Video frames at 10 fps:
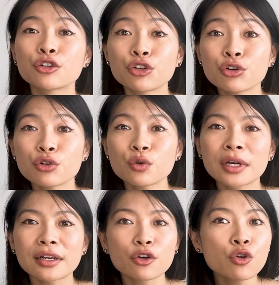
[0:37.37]

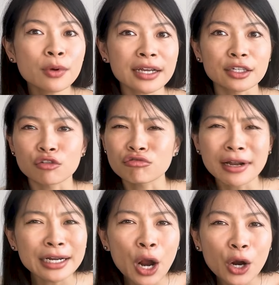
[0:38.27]
to Uber has a
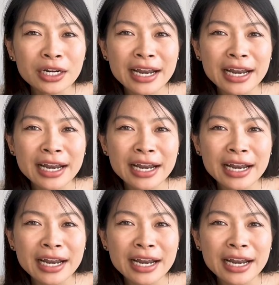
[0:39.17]
credit card